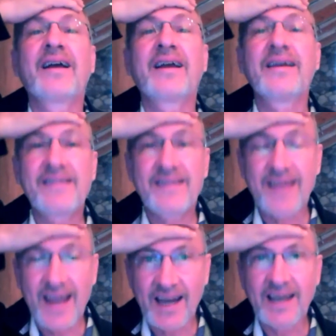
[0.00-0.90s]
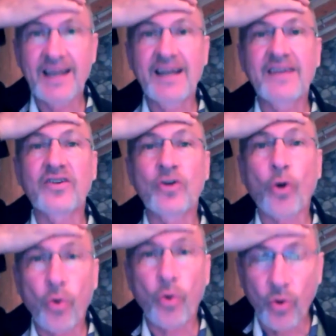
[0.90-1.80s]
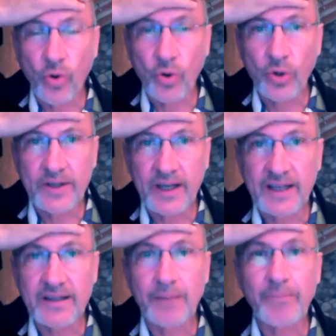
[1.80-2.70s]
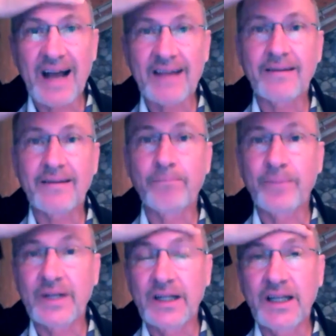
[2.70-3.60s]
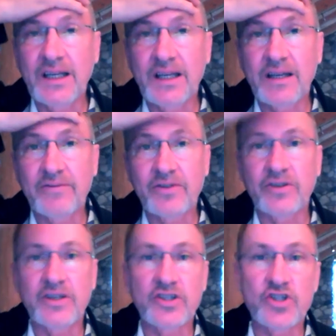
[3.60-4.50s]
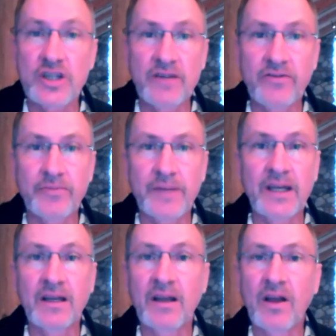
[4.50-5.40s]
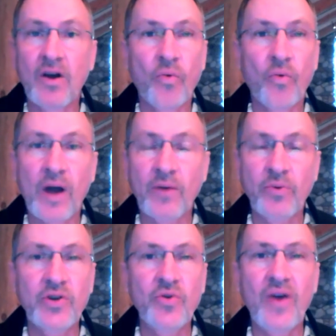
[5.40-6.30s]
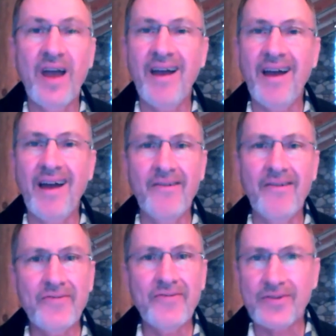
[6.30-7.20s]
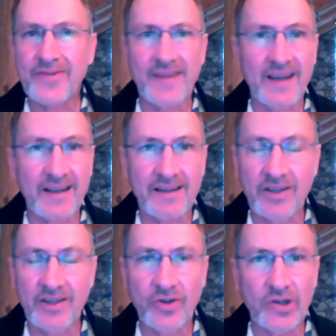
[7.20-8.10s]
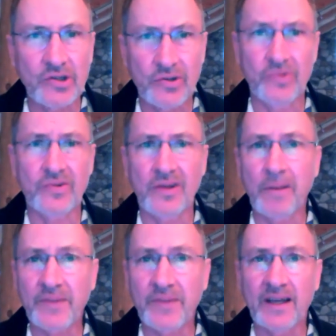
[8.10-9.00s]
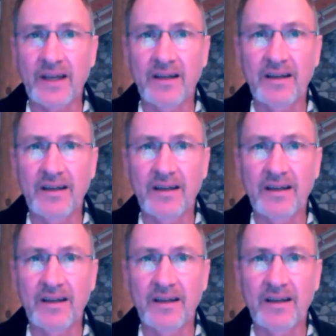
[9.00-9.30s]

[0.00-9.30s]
containing, isn't holding the possibility of your achievement, why would you ever think that you could do something?